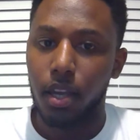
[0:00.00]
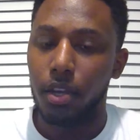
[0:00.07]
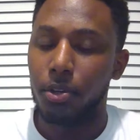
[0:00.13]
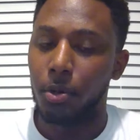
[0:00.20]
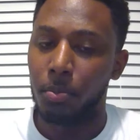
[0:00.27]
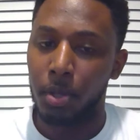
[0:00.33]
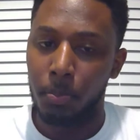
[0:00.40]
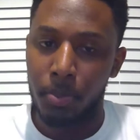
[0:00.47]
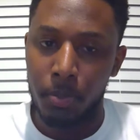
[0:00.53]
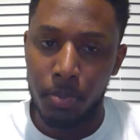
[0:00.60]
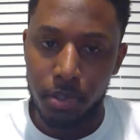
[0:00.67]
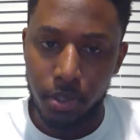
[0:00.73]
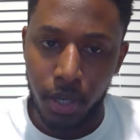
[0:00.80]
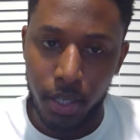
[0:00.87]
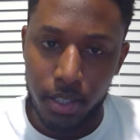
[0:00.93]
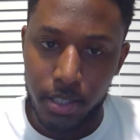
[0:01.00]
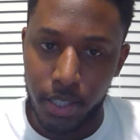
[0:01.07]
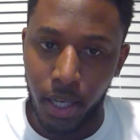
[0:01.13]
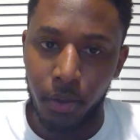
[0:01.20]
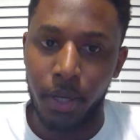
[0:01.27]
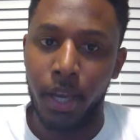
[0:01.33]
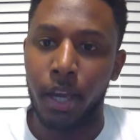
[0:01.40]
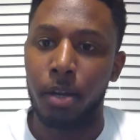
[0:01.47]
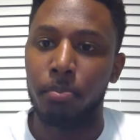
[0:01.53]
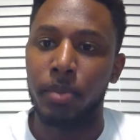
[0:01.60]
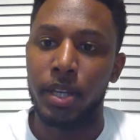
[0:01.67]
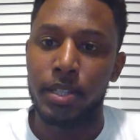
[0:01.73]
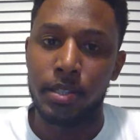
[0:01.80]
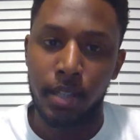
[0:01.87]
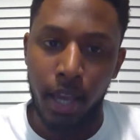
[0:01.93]
Many people are trying to shout down a
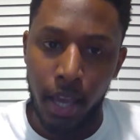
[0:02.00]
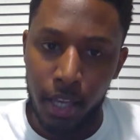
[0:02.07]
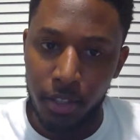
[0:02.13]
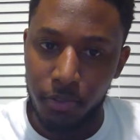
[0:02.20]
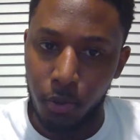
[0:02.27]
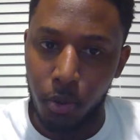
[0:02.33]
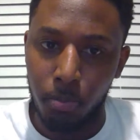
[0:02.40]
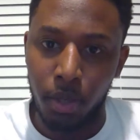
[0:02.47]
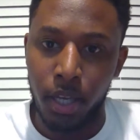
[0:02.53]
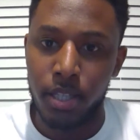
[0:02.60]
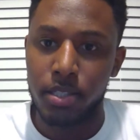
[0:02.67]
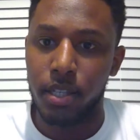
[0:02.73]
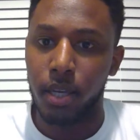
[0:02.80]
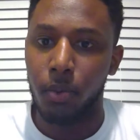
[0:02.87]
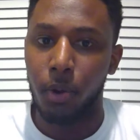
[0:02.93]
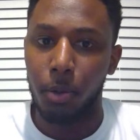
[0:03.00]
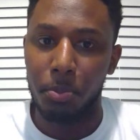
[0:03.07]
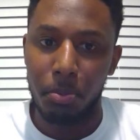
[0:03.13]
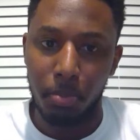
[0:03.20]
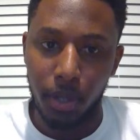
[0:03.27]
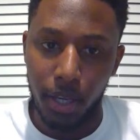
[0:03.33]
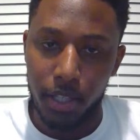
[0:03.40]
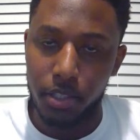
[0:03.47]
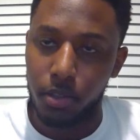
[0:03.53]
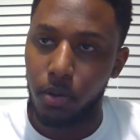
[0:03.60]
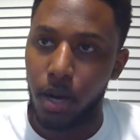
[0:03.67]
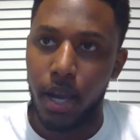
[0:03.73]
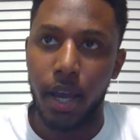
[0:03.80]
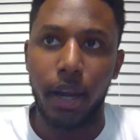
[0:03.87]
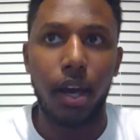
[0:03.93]
blessing, ask for a blessing. They want to be blessed,
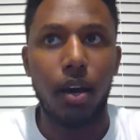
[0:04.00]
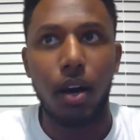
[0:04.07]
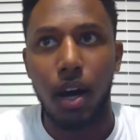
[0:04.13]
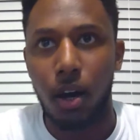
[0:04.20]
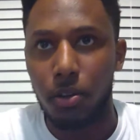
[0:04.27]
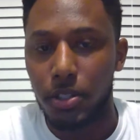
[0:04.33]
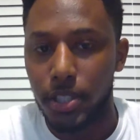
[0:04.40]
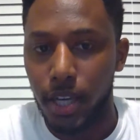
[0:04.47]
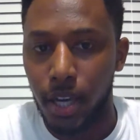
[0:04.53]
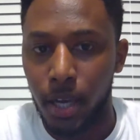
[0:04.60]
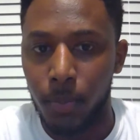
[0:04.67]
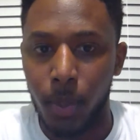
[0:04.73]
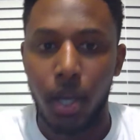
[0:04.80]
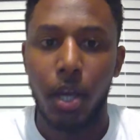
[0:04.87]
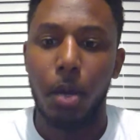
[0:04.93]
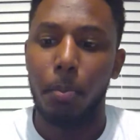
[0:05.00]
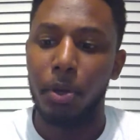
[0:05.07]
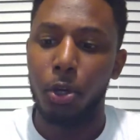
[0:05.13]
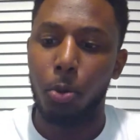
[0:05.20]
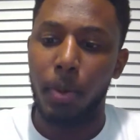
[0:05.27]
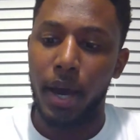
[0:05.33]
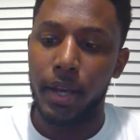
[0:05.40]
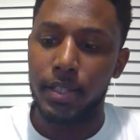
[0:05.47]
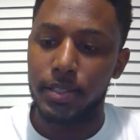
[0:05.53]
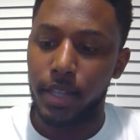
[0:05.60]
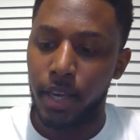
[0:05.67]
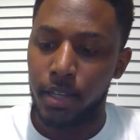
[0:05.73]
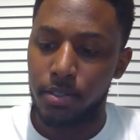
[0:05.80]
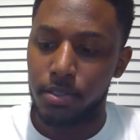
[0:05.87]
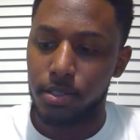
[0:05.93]
crying out all the time, but nobody's
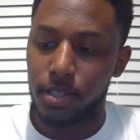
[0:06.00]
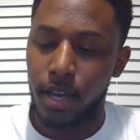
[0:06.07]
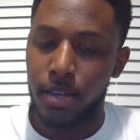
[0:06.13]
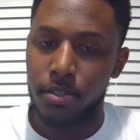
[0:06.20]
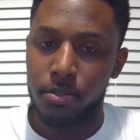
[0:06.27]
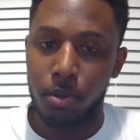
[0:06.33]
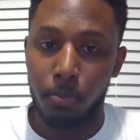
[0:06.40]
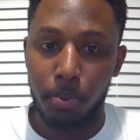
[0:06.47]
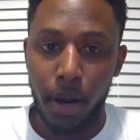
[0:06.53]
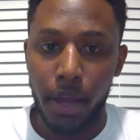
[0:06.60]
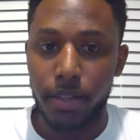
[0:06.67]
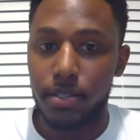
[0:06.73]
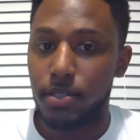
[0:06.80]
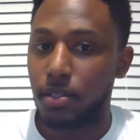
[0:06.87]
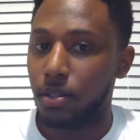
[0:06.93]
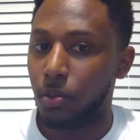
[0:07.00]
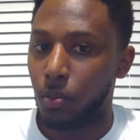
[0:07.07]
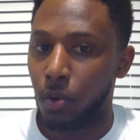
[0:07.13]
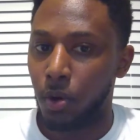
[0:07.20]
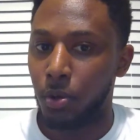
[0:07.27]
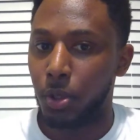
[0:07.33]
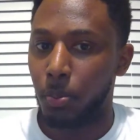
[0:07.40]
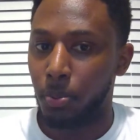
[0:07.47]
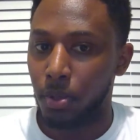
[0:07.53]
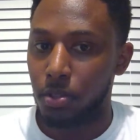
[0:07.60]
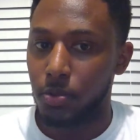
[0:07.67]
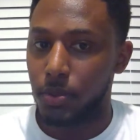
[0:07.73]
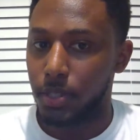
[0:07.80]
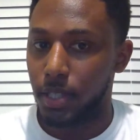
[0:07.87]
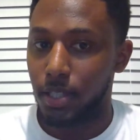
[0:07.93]
exercising or practicing the word, the
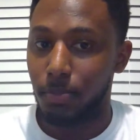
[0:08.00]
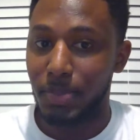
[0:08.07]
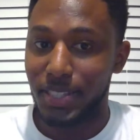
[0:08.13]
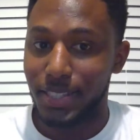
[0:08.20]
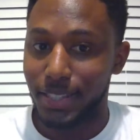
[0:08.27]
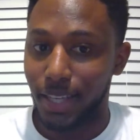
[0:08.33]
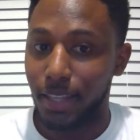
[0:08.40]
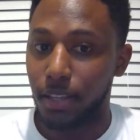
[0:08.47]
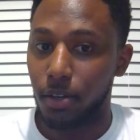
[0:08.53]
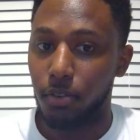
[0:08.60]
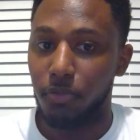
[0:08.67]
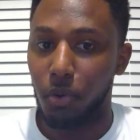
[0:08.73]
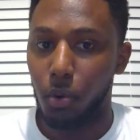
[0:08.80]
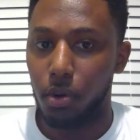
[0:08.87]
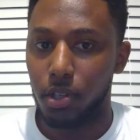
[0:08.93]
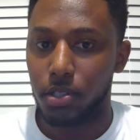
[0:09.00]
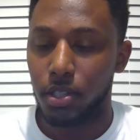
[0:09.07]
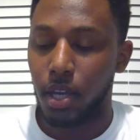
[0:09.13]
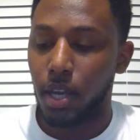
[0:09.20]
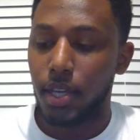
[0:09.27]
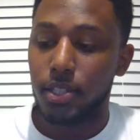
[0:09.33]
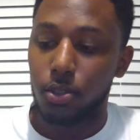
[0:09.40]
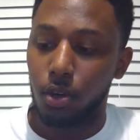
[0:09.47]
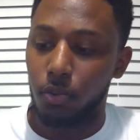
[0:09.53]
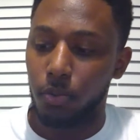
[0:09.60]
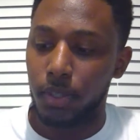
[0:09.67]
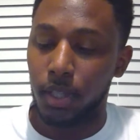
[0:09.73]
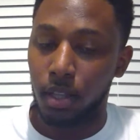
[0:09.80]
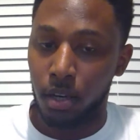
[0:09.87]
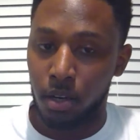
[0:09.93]
principles that have been set there for us. So if
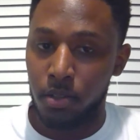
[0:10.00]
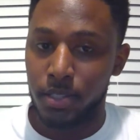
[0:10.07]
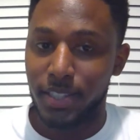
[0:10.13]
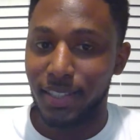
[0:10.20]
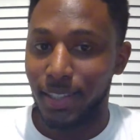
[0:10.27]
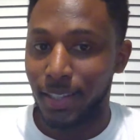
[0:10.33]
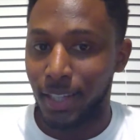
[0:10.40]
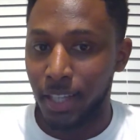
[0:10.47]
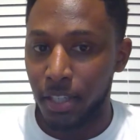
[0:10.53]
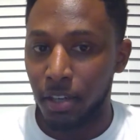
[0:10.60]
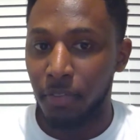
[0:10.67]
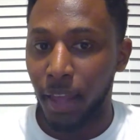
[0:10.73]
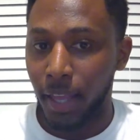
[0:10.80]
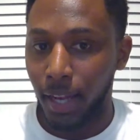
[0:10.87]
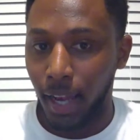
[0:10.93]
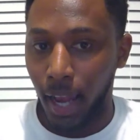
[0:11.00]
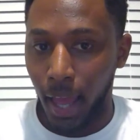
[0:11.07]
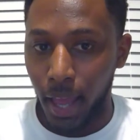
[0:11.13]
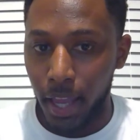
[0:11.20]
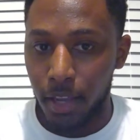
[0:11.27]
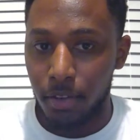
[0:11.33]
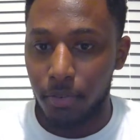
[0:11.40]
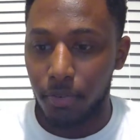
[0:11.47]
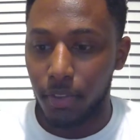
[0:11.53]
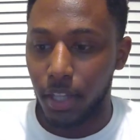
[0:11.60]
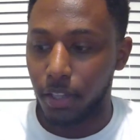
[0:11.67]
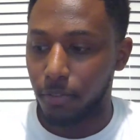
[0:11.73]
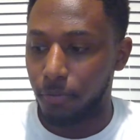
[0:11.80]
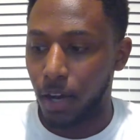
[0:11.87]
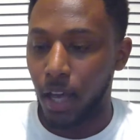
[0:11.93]
we learn to live a life that
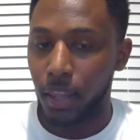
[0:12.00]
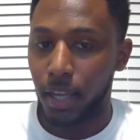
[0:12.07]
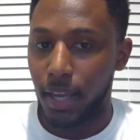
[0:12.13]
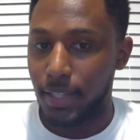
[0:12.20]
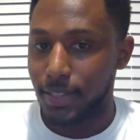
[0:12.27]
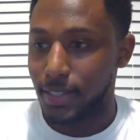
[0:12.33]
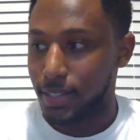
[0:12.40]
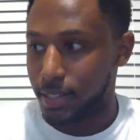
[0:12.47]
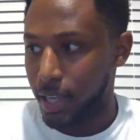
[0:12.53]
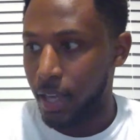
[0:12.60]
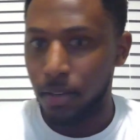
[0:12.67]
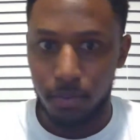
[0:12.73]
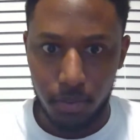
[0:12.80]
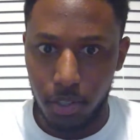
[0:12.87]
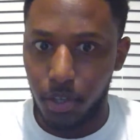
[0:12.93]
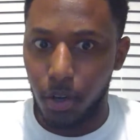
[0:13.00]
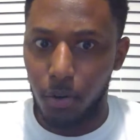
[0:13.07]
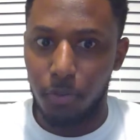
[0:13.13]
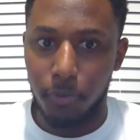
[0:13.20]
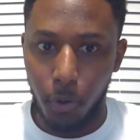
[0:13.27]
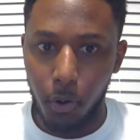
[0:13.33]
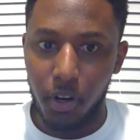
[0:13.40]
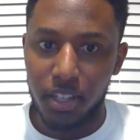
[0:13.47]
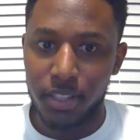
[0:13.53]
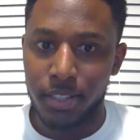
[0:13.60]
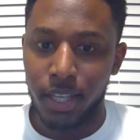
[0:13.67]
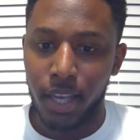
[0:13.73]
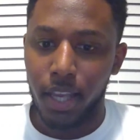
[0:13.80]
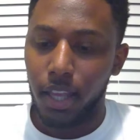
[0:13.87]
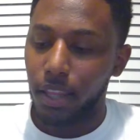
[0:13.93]
the Father has set, for us,
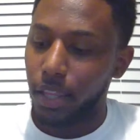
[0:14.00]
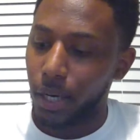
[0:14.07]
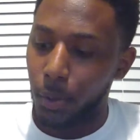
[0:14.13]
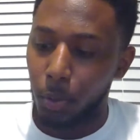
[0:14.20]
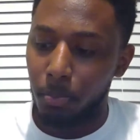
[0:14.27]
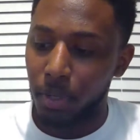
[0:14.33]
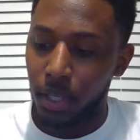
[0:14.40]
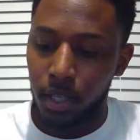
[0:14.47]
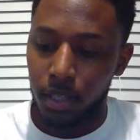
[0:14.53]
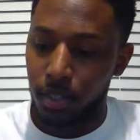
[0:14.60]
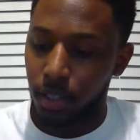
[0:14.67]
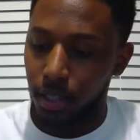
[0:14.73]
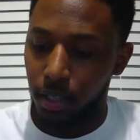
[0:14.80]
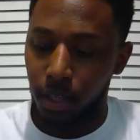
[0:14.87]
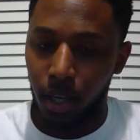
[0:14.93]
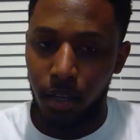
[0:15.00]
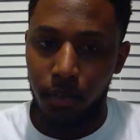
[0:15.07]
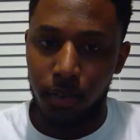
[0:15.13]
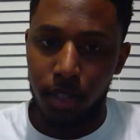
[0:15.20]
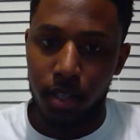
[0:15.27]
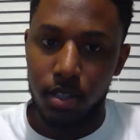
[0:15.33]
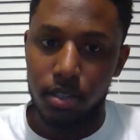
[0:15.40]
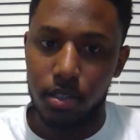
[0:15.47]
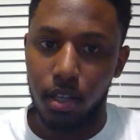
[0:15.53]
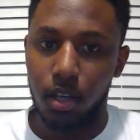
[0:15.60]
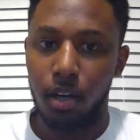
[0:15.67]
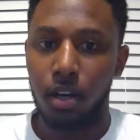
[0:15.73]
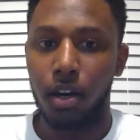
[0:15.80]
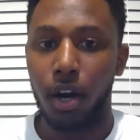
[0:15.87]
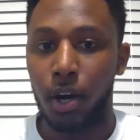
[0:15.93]
there will be none of these
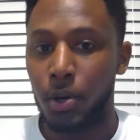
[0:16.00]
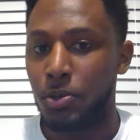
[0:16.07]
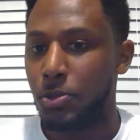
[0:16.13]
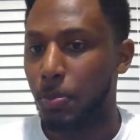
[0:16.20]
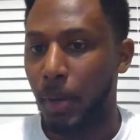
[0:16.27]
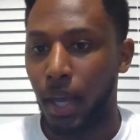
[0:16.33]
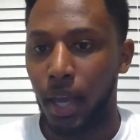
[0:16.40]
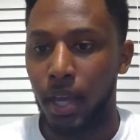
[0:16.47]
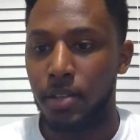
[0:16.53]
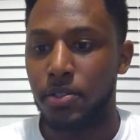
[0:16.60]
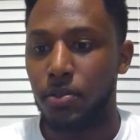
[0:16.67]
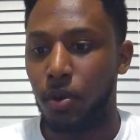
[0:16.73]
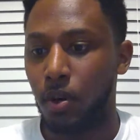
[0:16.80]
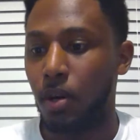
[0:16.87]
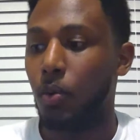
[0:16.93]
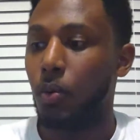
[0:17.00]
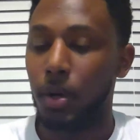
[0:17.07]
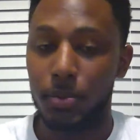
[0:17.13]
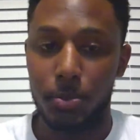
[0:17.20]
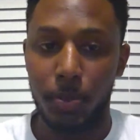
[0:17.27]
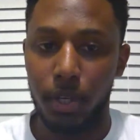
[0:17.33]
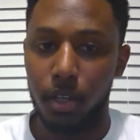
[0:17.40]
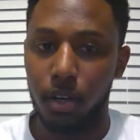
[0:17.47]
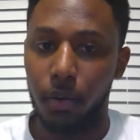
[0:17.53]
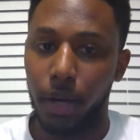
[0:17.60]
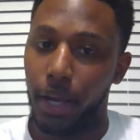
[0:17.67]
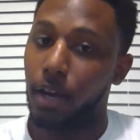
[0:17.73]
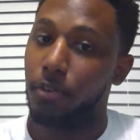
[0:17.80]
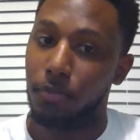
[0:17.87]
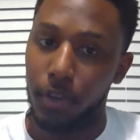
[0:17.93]
hurts, pains, or what I'm speaking on
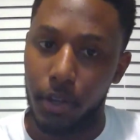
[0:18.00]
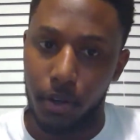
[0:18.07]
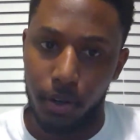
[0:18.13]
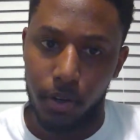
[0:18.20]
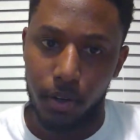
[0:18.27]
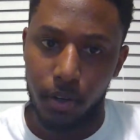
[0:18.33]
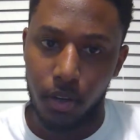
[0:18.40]
now, fear.